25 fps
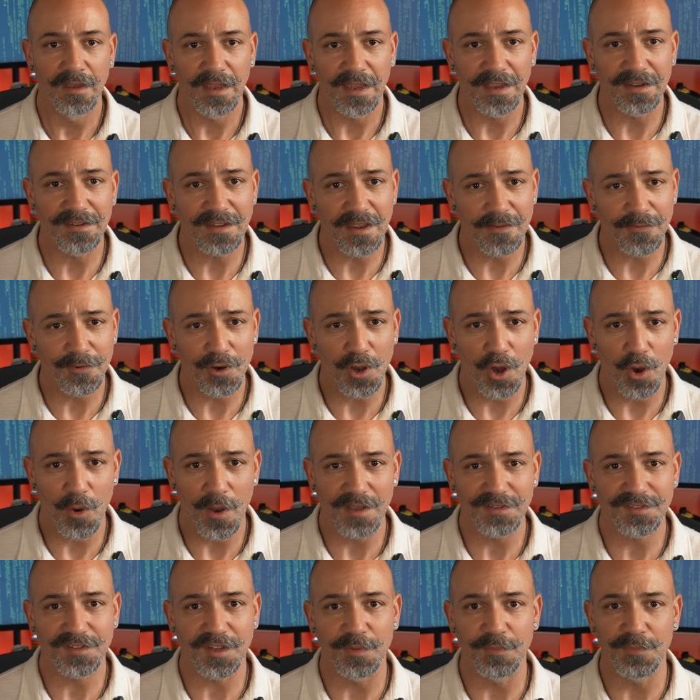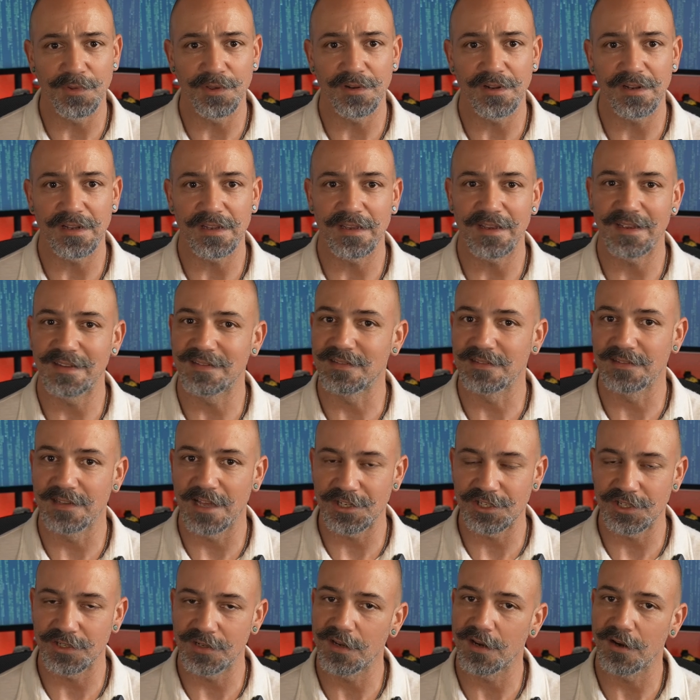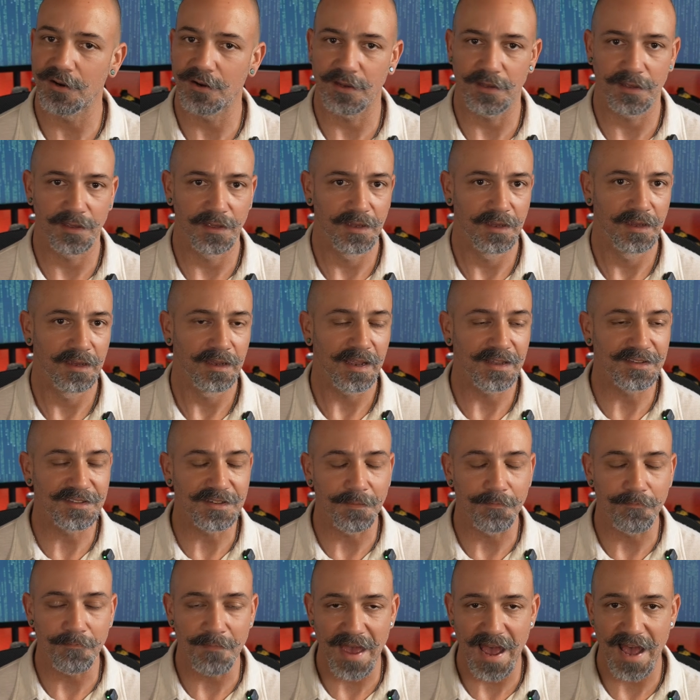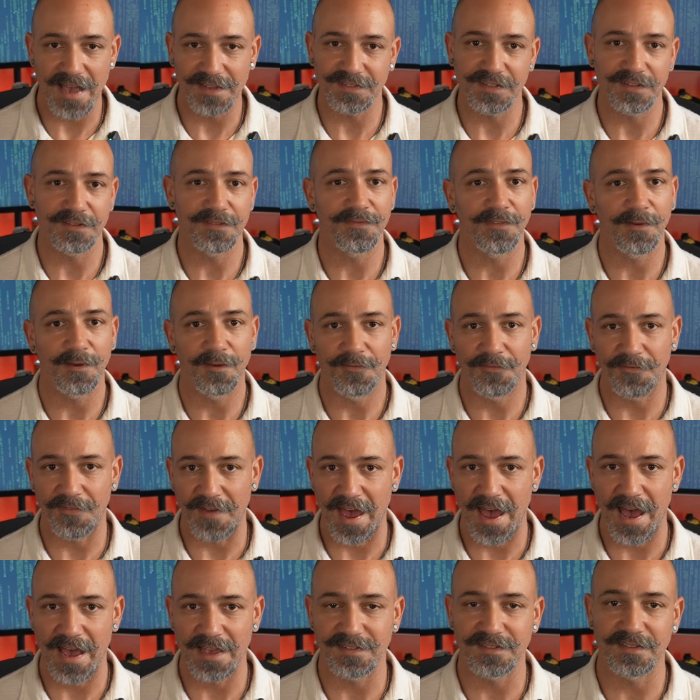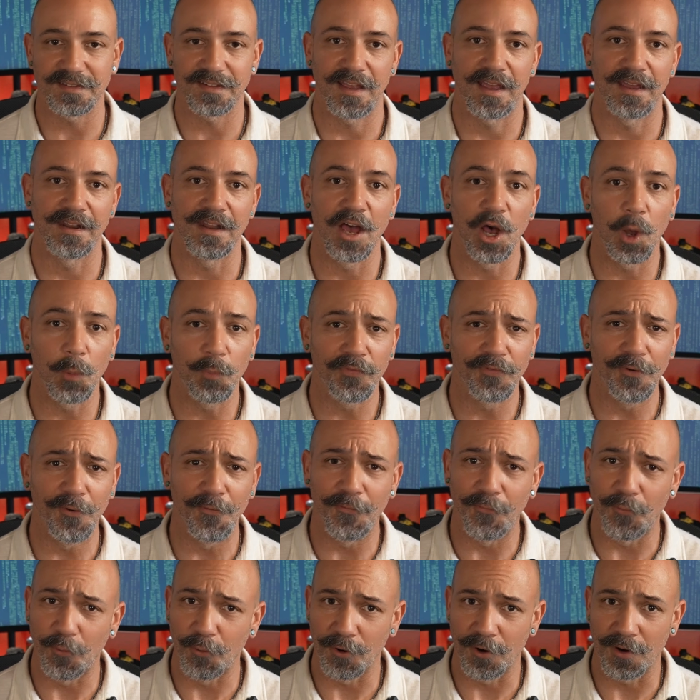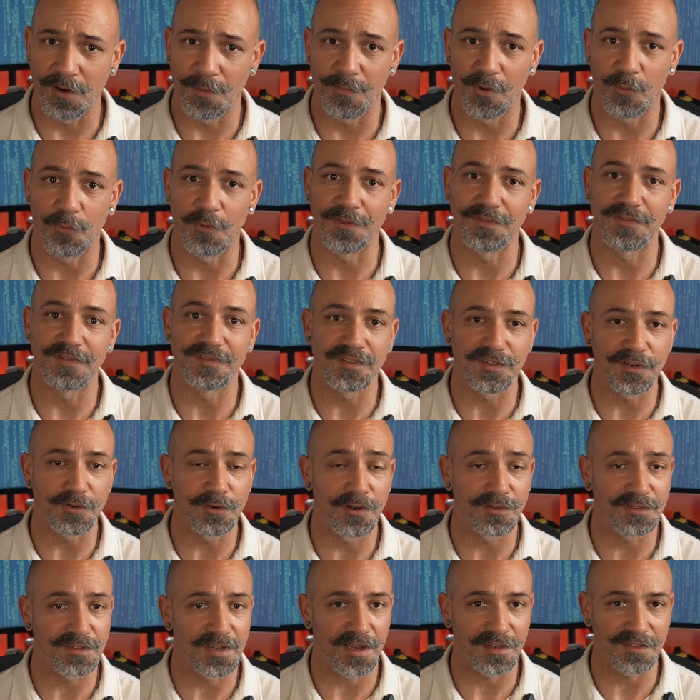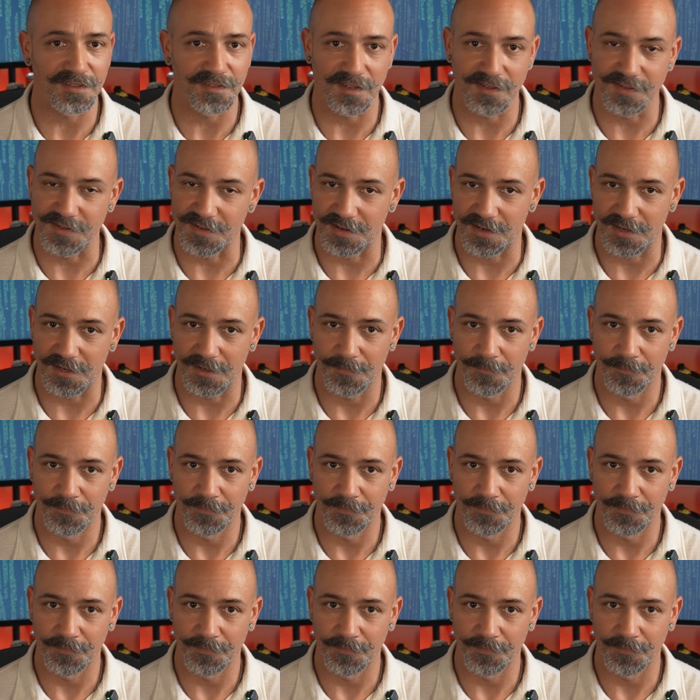EndeavourOS community is legendary. It's a massive, fast, and helpful forum with zero toxicity.